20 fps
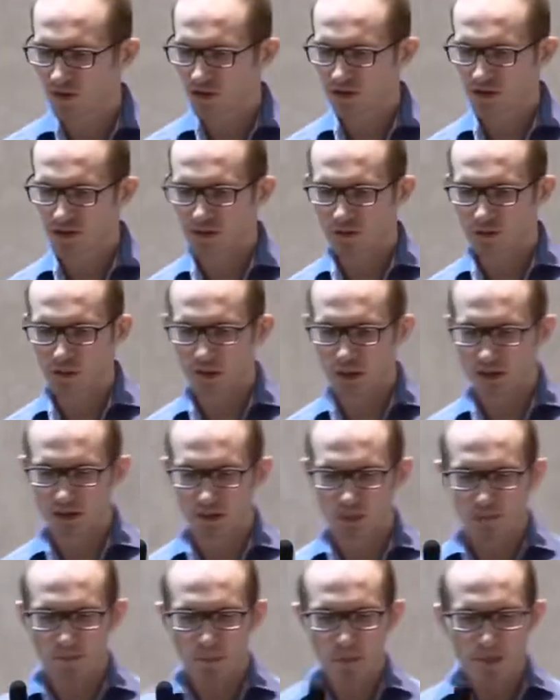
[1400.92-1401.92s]
font here, but
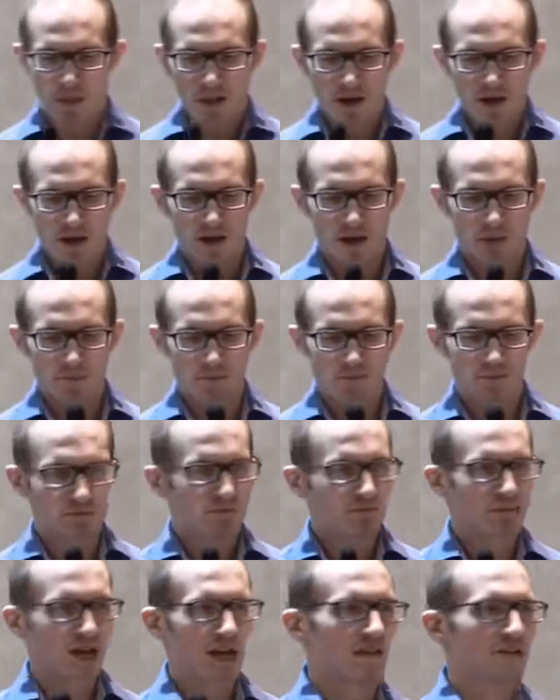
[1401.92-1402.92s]
um,
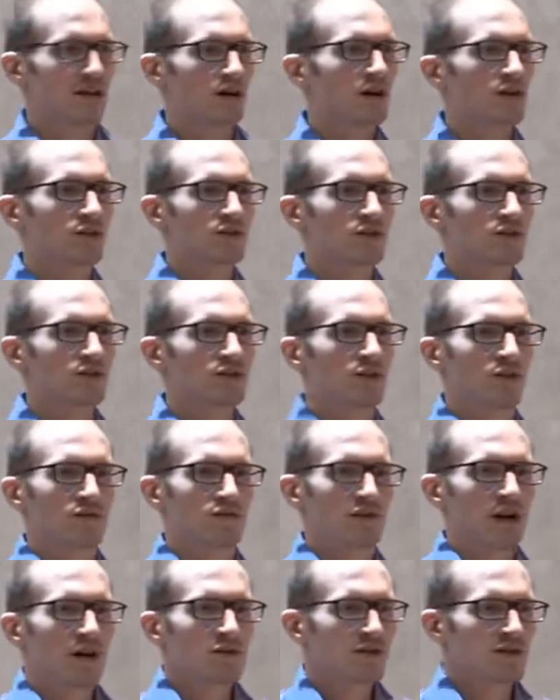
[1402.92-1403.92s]
yeah, there are just
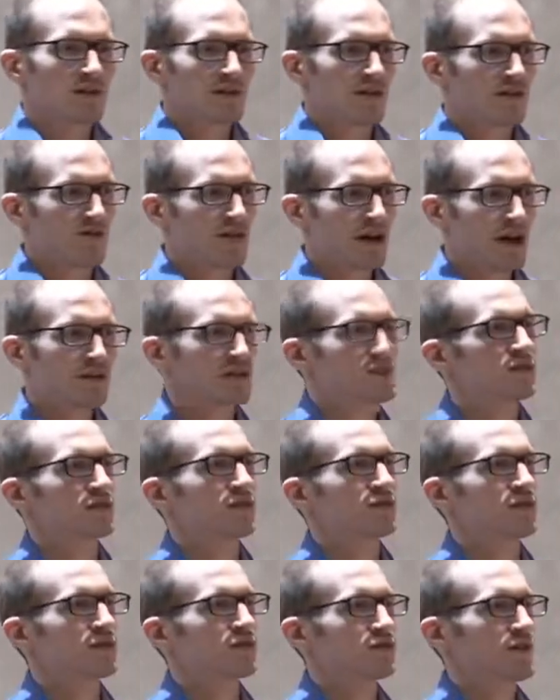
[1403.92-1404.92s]
thousands and thousands
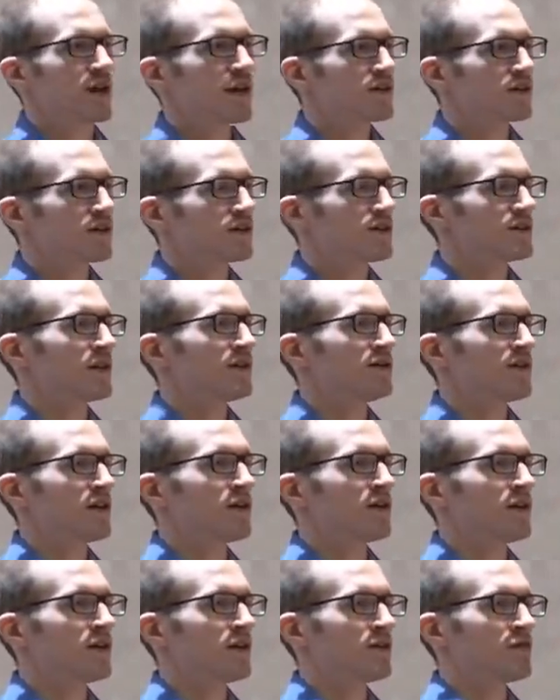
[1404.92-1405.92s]
of these records and they
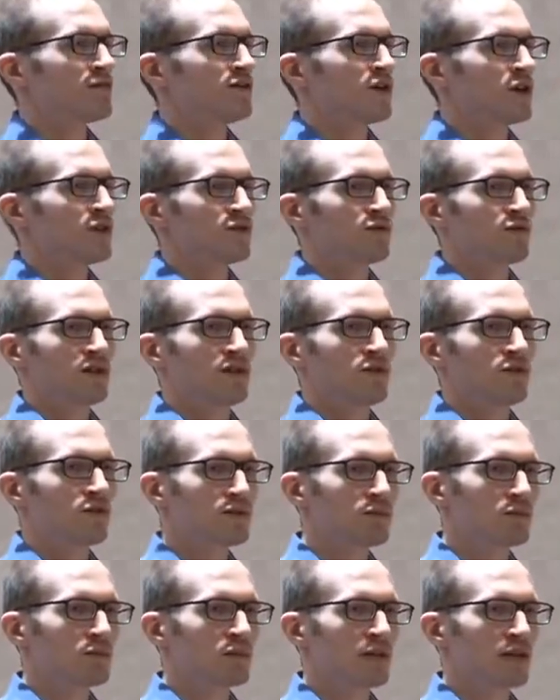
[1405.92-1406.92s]
are not really
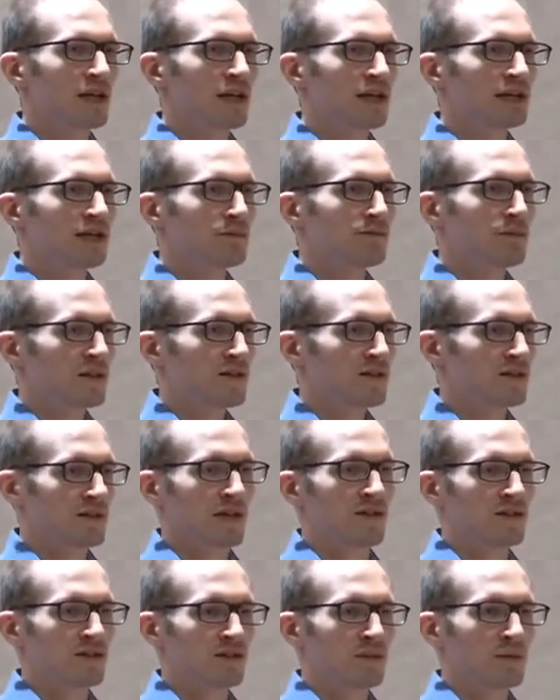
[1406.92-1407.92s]
usable, at least by the
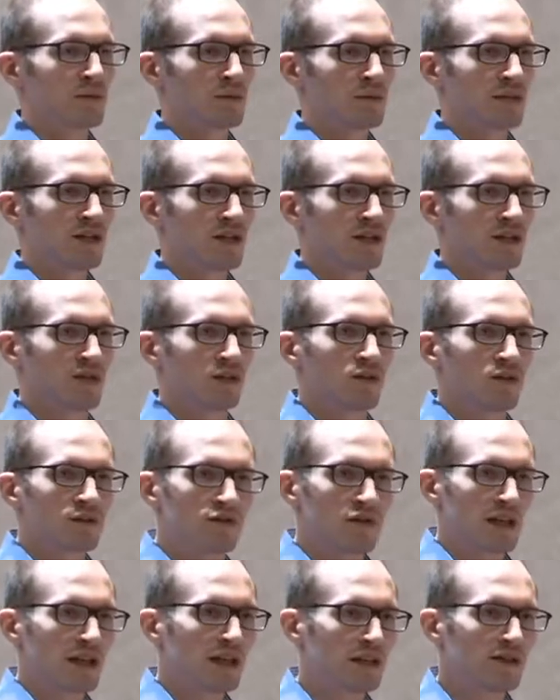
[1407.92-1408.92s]
standard implementation of
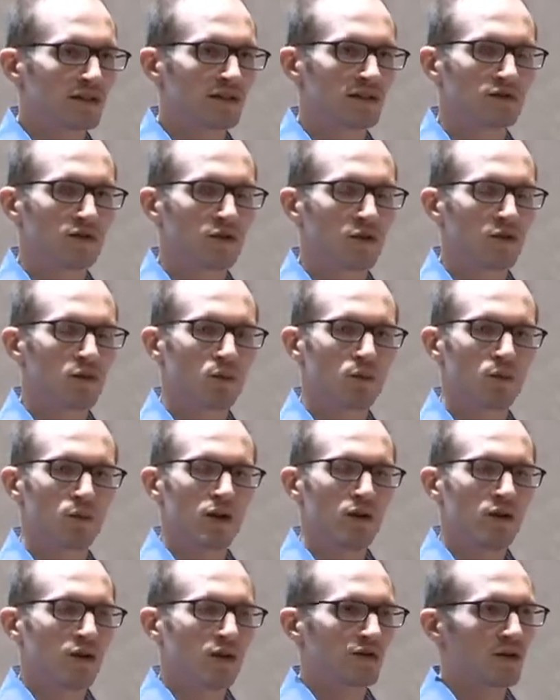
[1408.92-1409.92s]
clients. So,
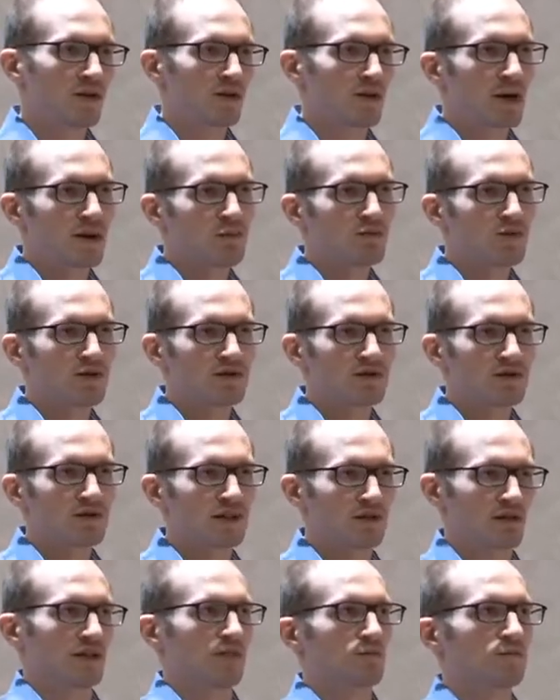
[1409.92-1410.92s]
you know, I'm
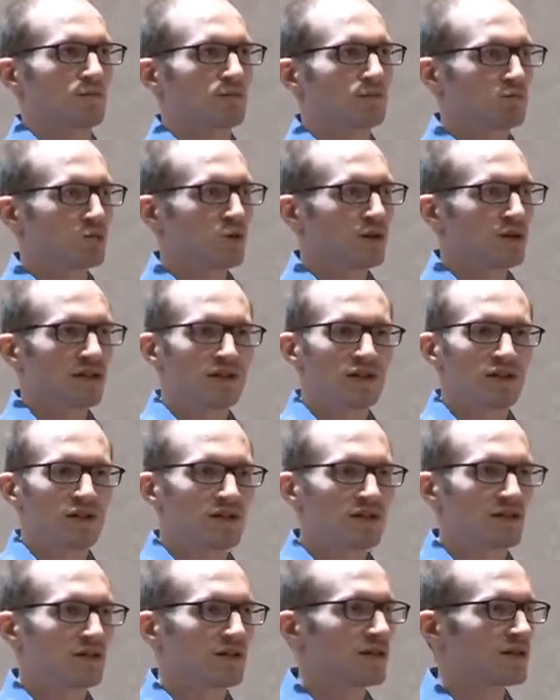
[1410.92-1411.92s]
wondering, like, what is
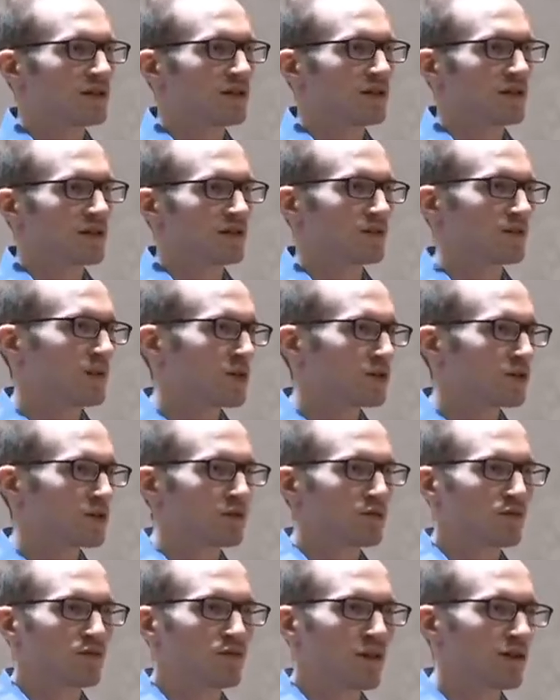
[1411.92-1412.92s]
this? Is it a special
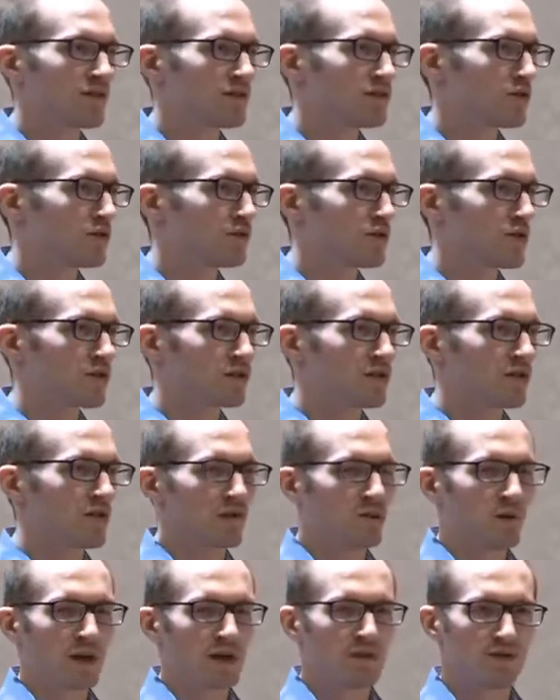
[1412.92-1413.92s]
proprietary
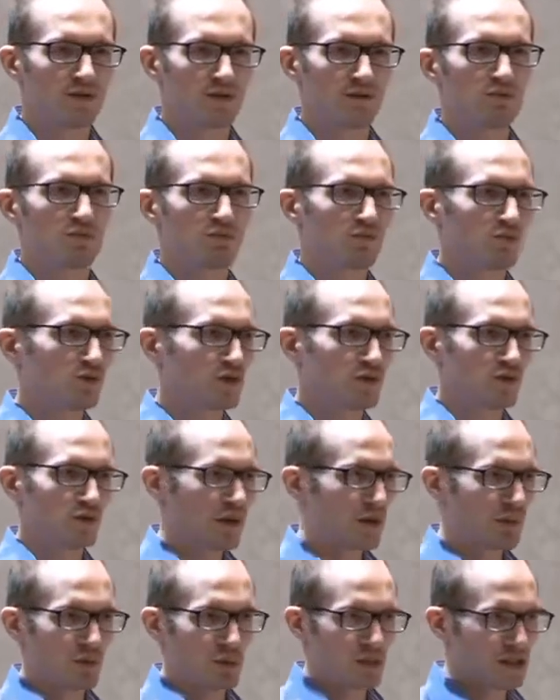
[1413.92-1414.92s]
protocol? Why do you, do
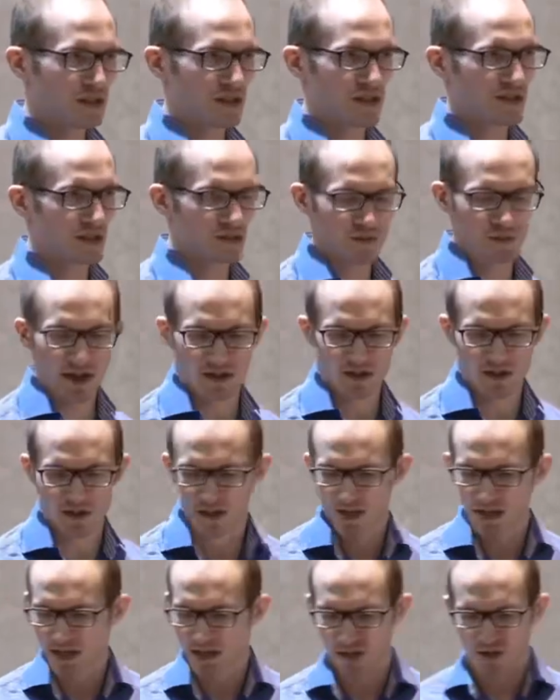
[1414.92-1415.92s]
they put it in this
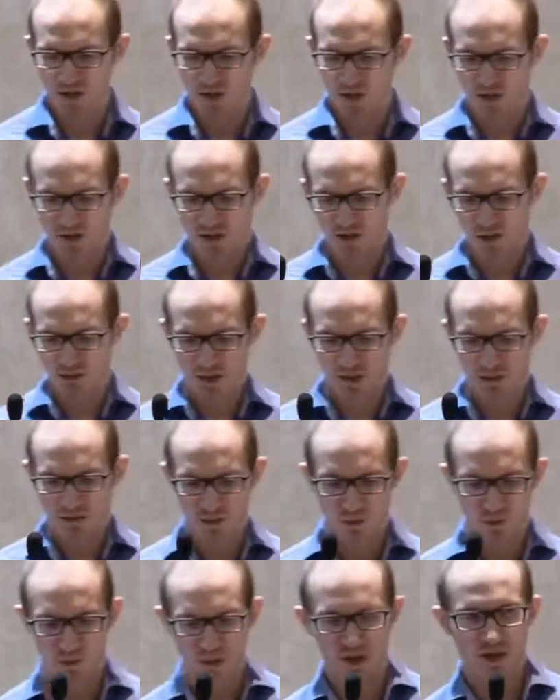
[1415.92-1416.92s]
record? And it's just
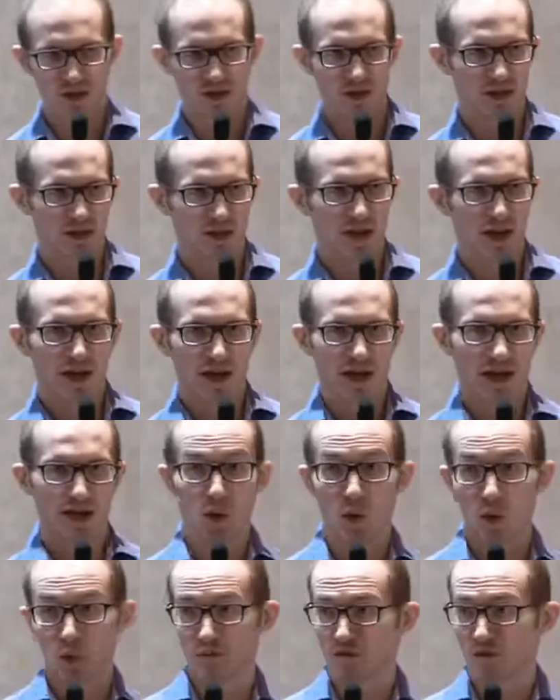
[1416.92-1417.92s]
sometimes weird. And I
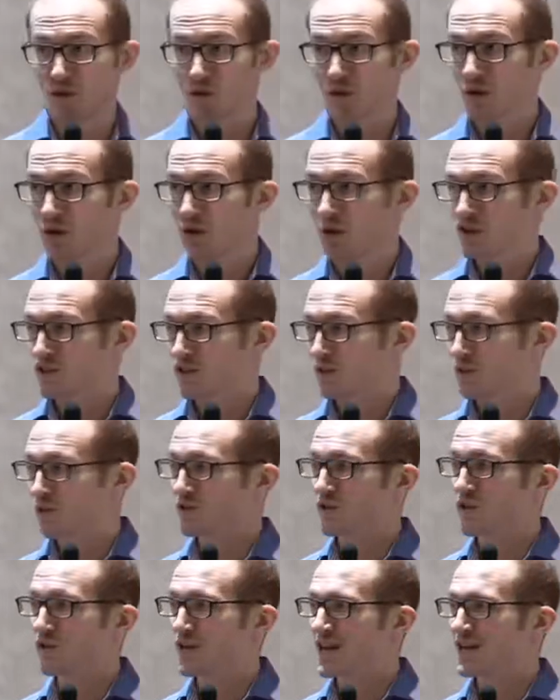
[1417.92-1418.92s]
hope for some
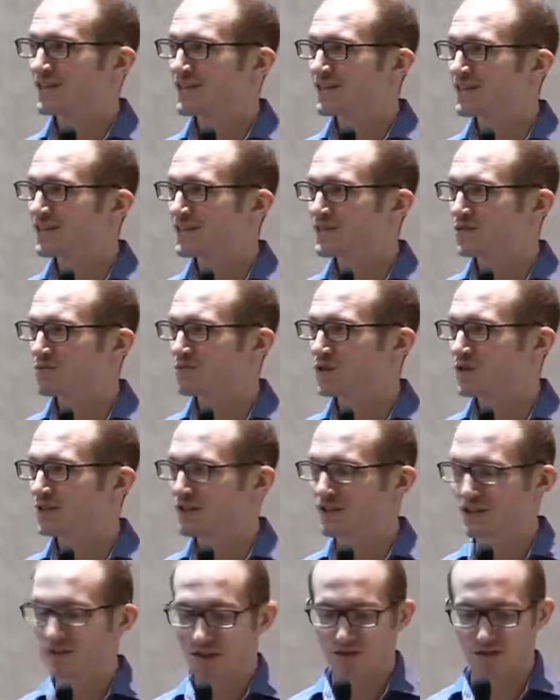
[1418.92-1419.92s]
of your ideas on what
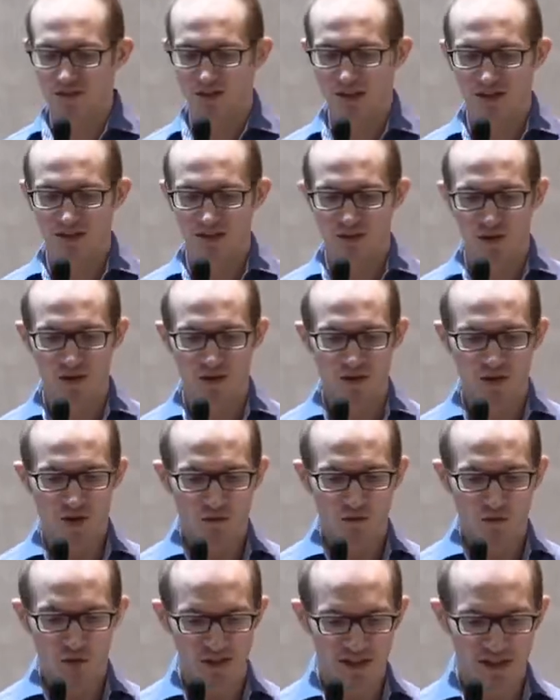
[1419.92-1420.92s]
this stuff means, or
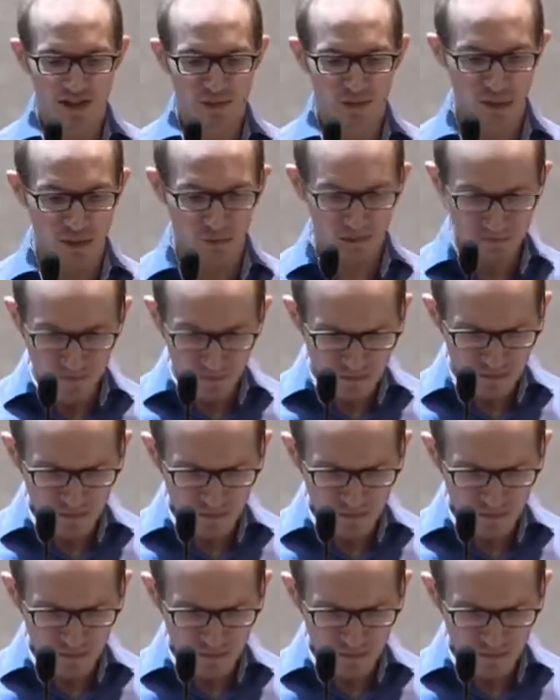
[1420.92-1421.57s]
for example,